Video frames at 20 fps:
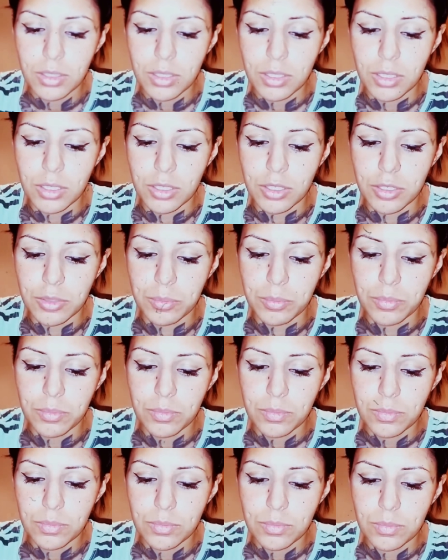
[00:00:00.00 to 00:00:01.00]

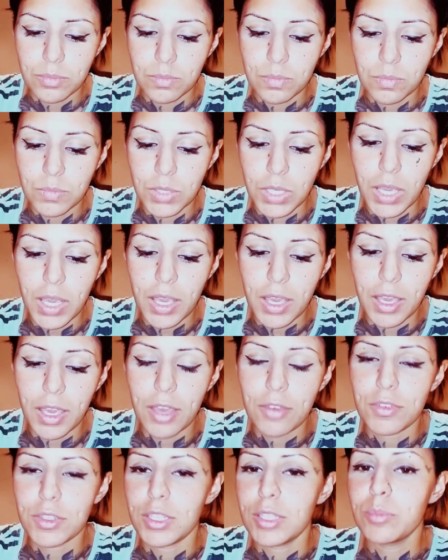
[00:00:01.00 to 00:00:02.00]
yeah, I
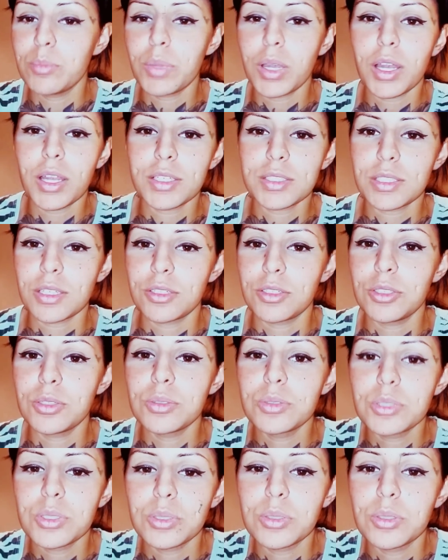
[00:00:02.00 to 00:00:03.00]
have an inbox on
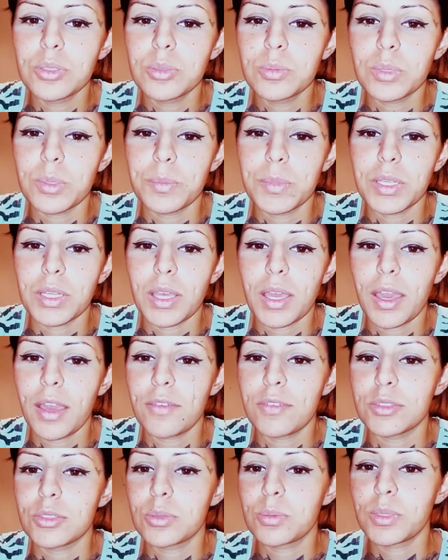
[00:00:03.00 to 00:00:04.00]
YouTube. I mean, I
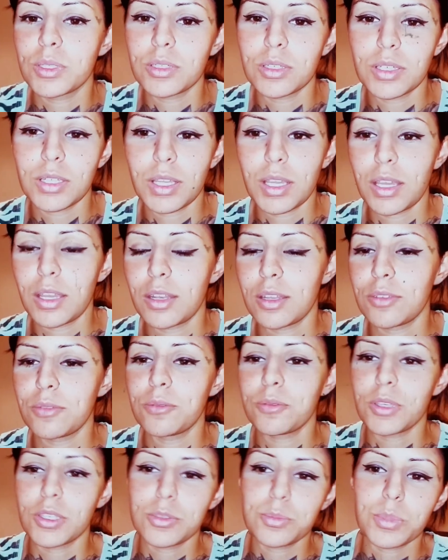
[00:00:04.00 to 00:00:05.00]
have a Twitter account. I
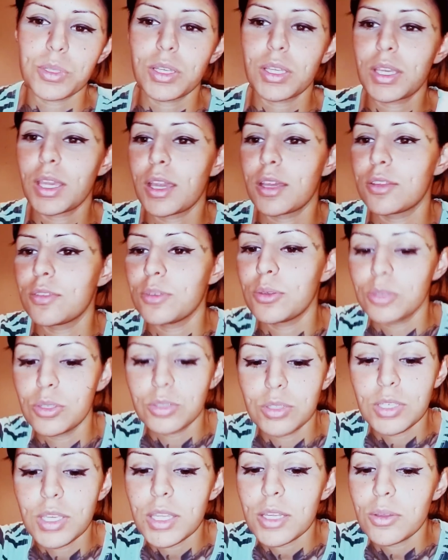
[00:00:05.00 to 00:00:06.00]
have a Facebook account. You
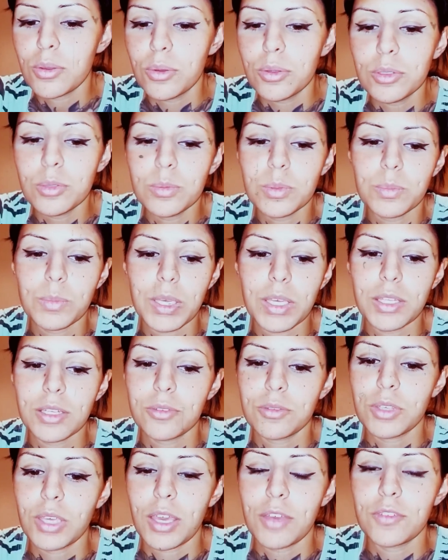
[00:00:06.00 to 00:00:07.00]
can get a hold of me, man,
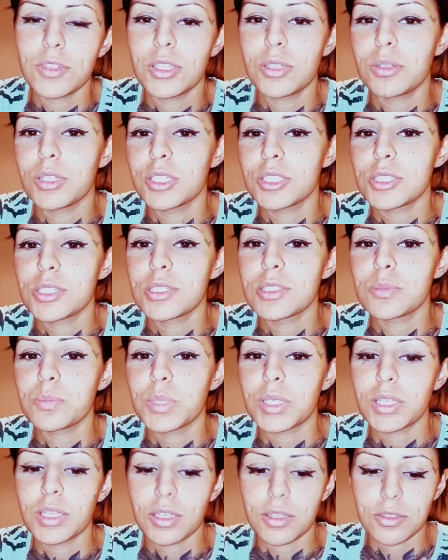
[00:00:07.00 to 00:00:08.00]
if you have any questions,
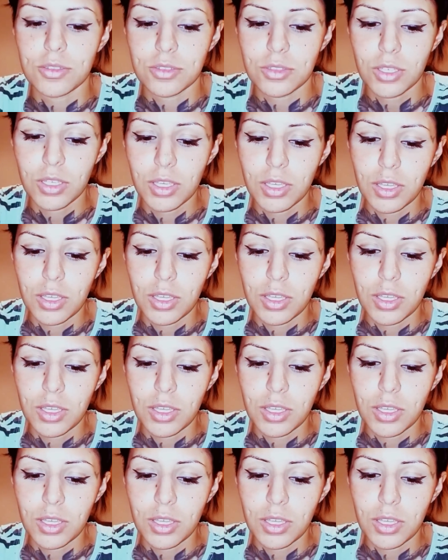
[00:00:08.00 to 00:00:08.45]
because